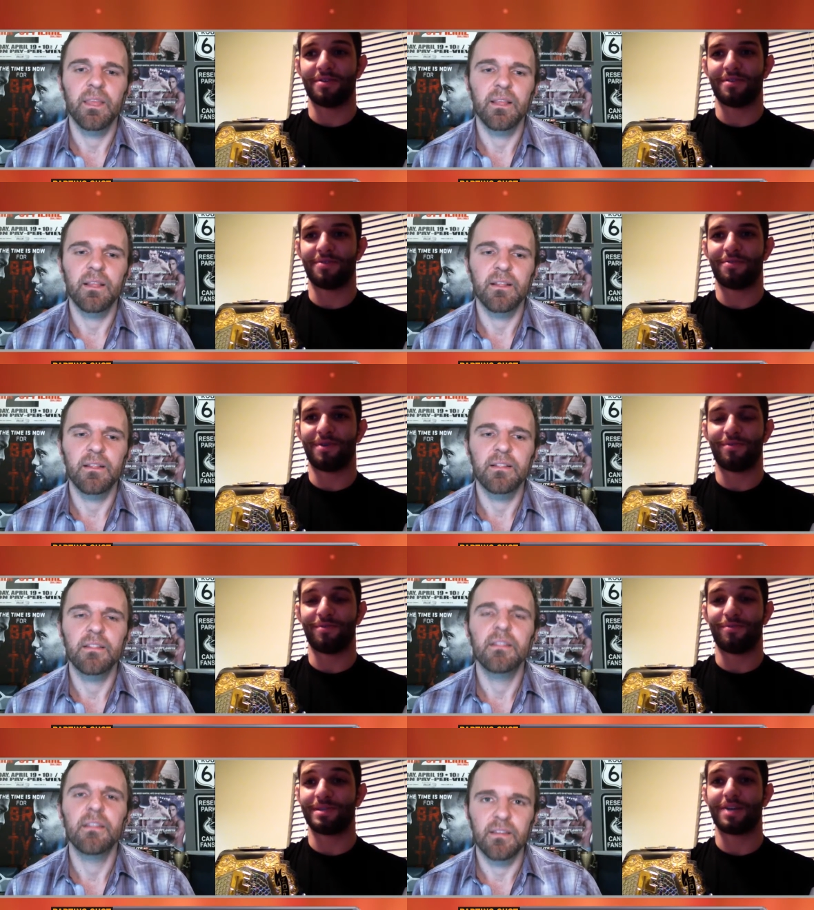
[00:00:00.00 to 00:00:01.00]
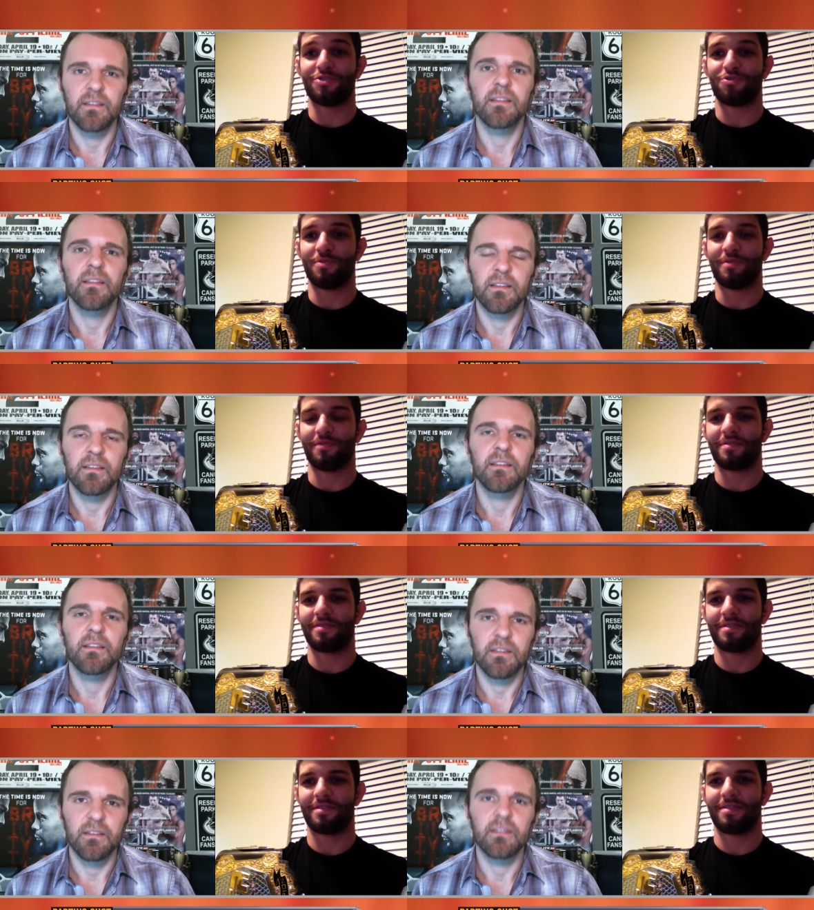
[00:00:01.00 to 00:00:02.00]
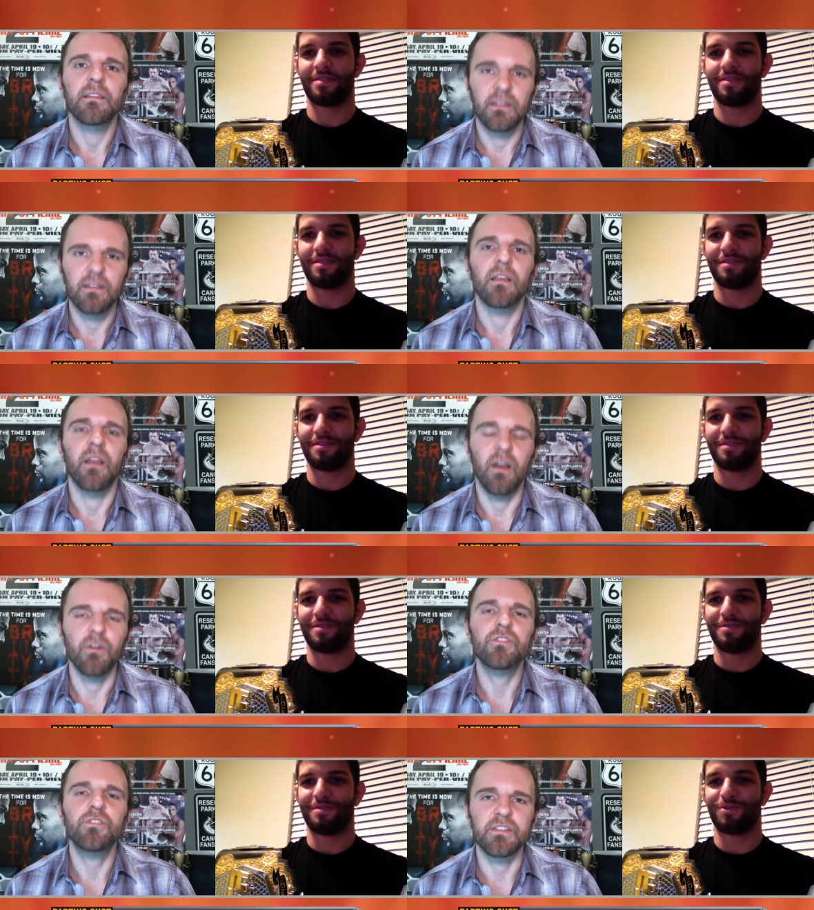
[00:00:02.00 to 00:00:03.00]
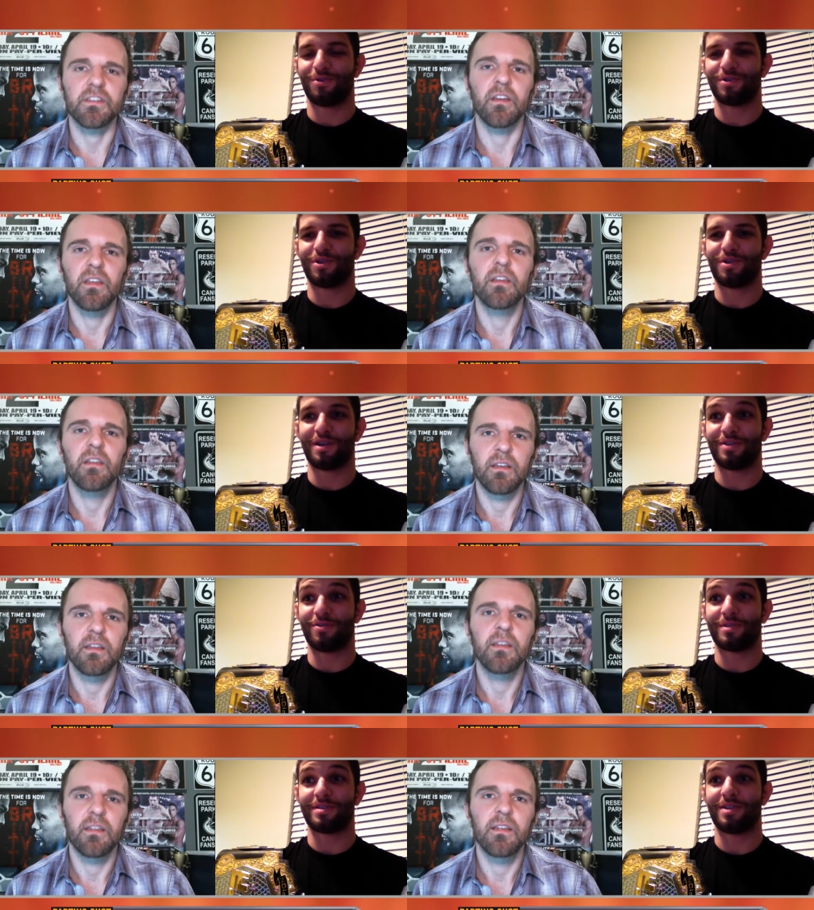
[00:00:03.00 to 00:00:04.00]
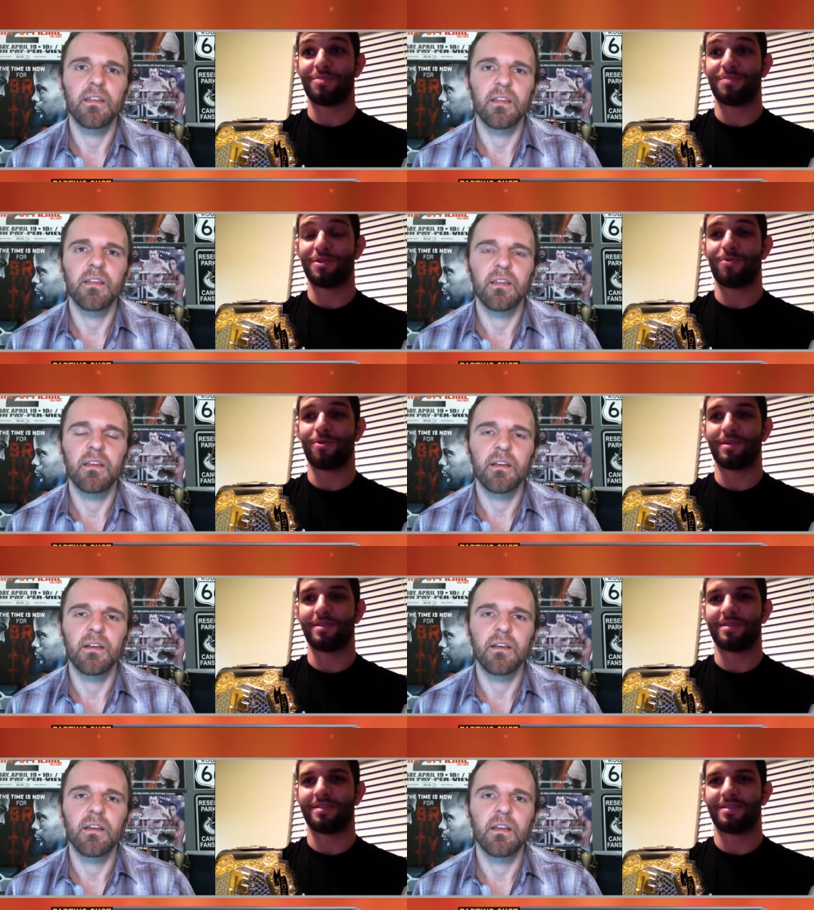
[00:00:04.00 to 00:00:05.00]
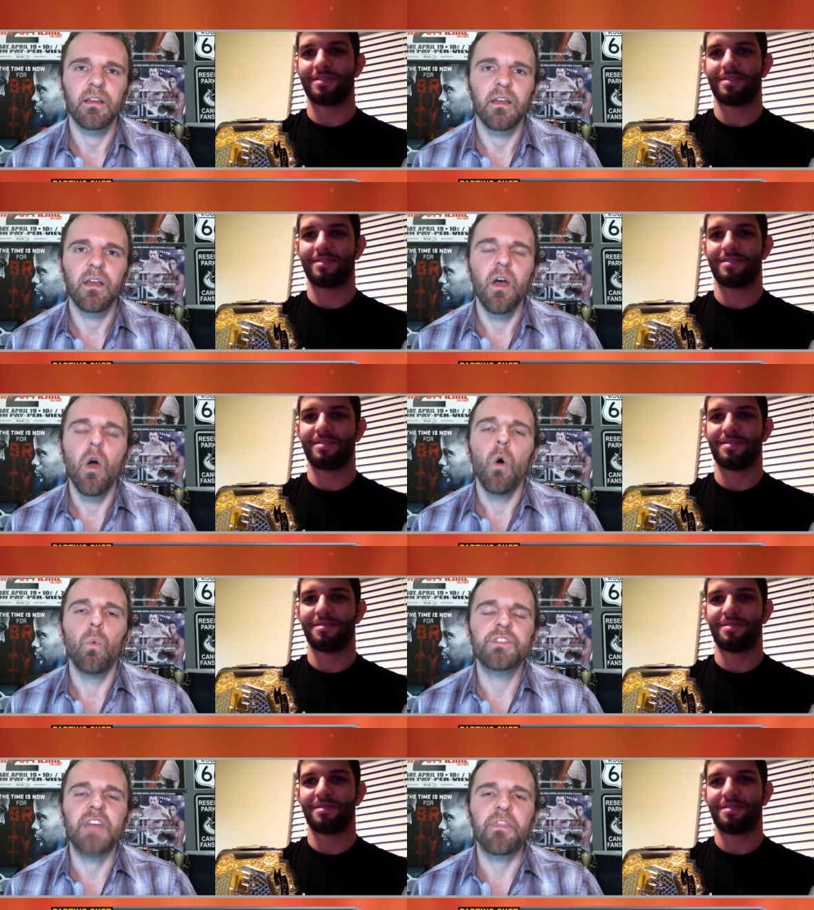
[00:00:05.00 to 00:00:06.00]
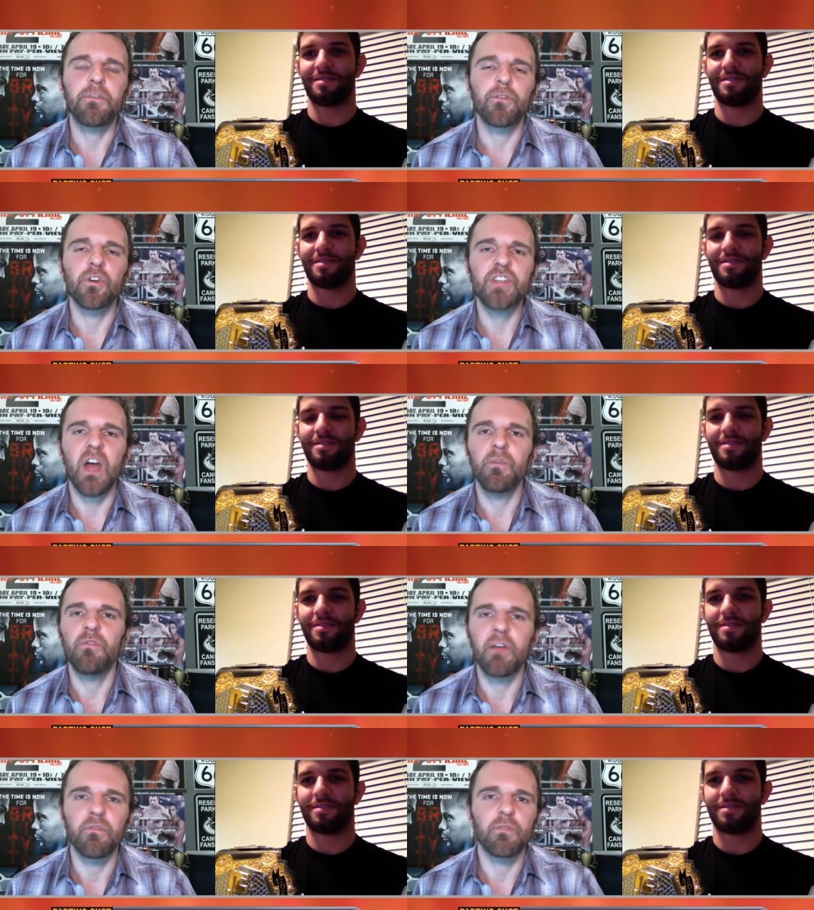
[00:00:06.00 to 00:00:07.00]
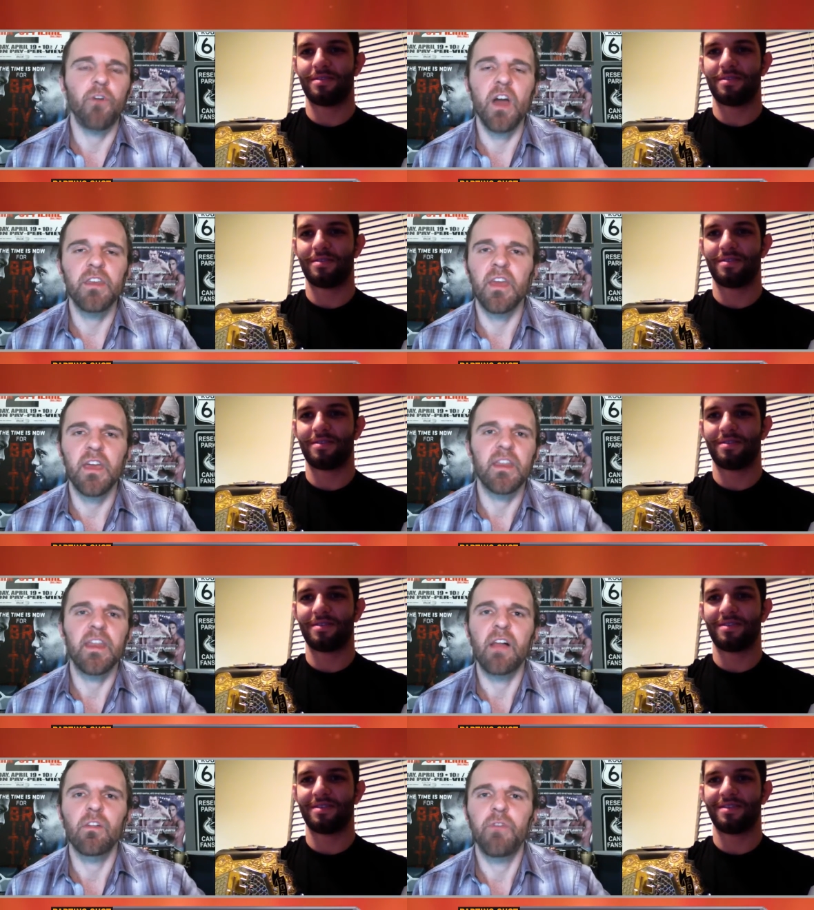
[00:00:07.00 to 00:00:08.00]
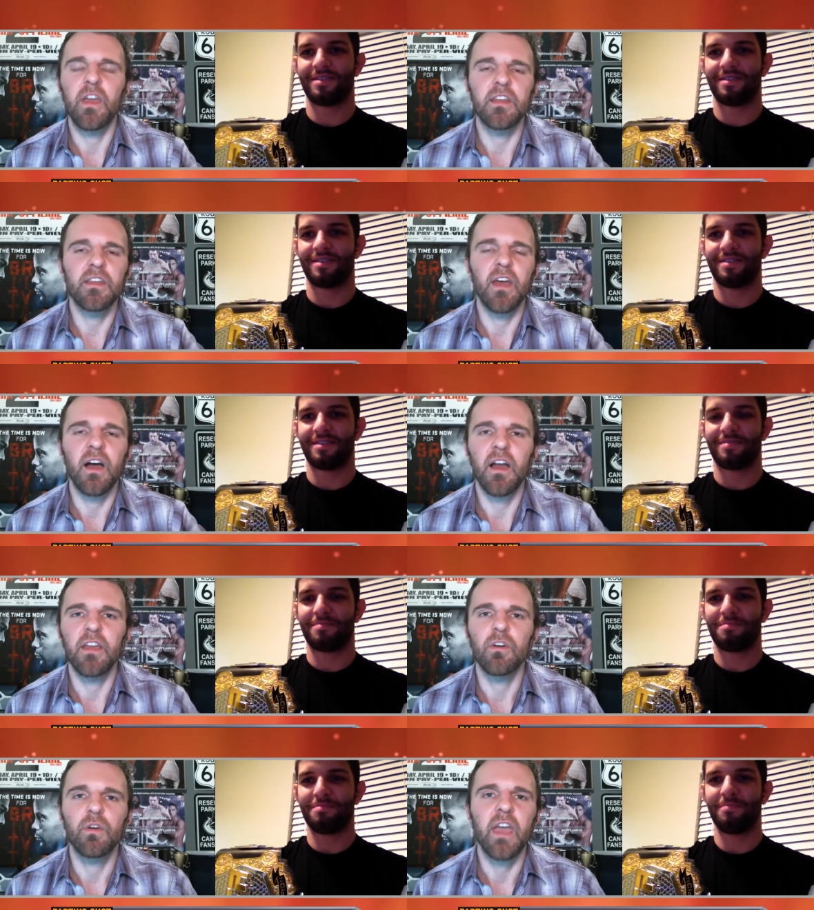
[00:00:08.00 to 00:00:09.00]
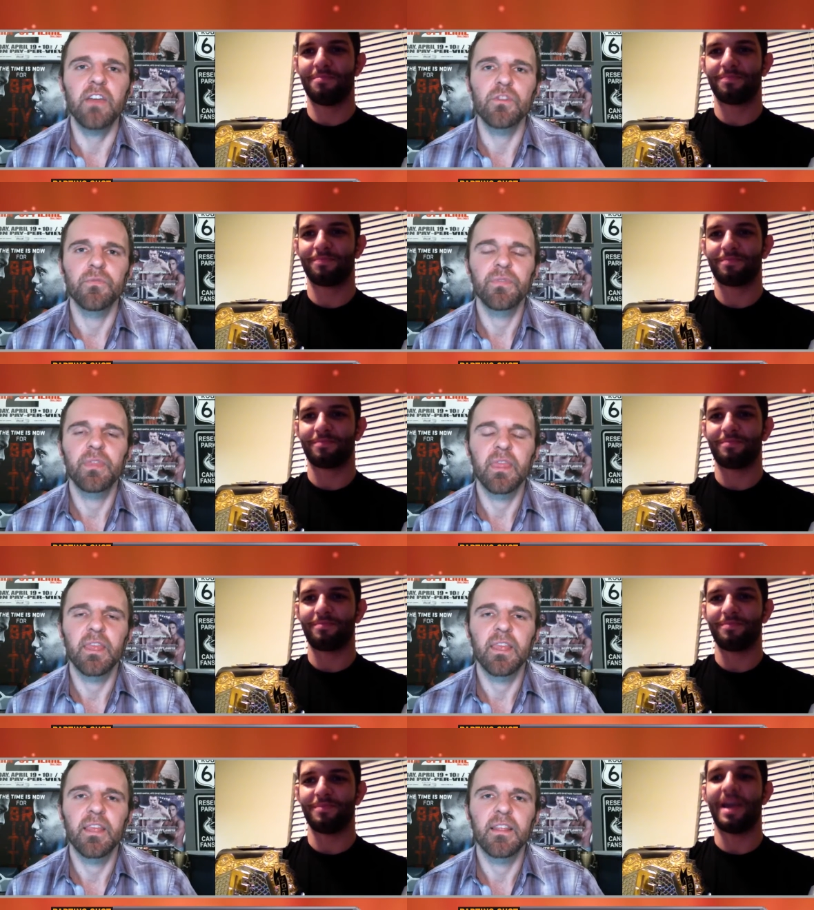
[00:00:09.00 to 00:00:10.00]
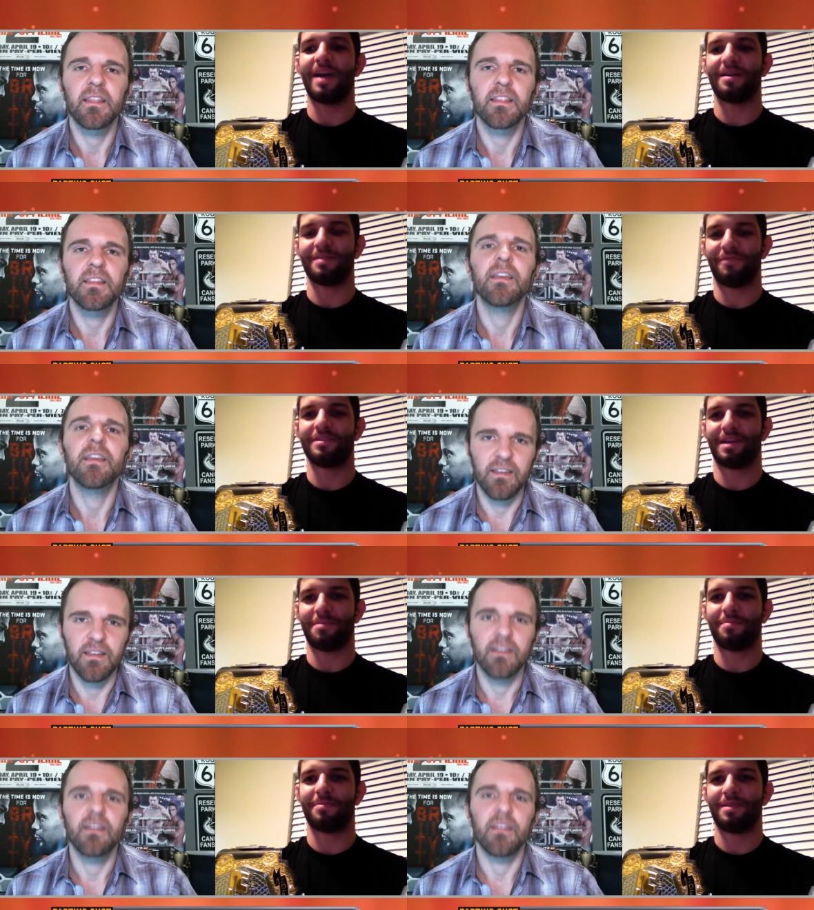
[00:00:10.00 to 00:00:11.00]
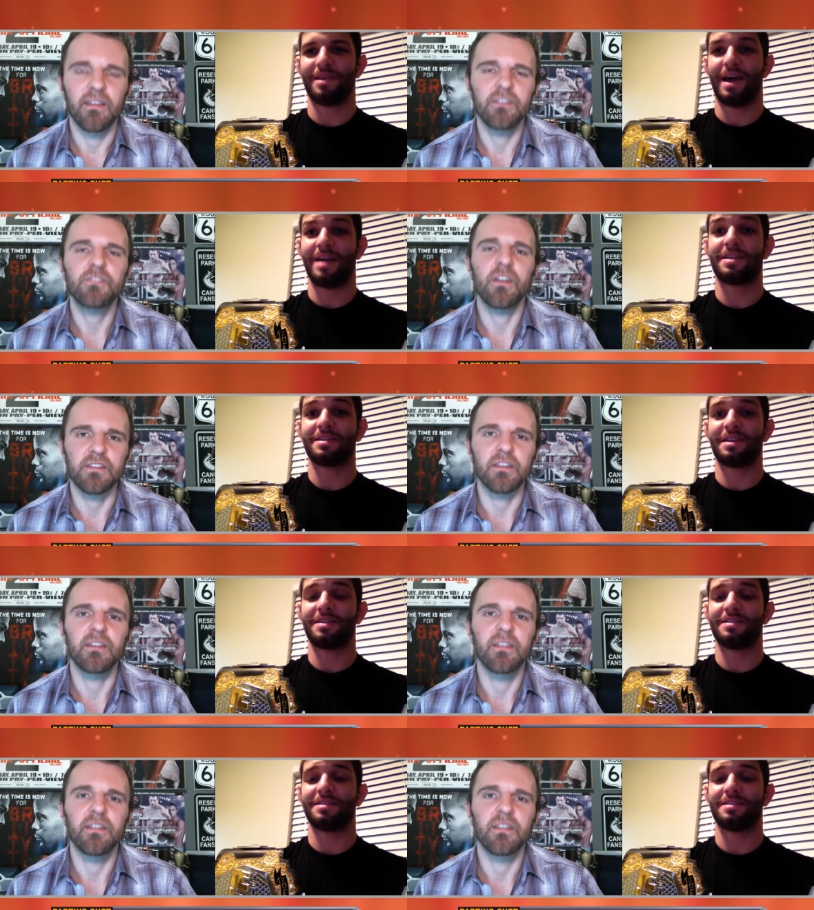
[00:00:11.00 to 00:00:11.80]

Speaker 1: tired, and you know, it was hard to breathe. Oh, interesting. So I was, I was a little bit worried.
Speaker 2: Was that the first time you've ever fought in, in an elevated, uh, you know, cage?
Speaker 1: Yeah, the first time. I think it's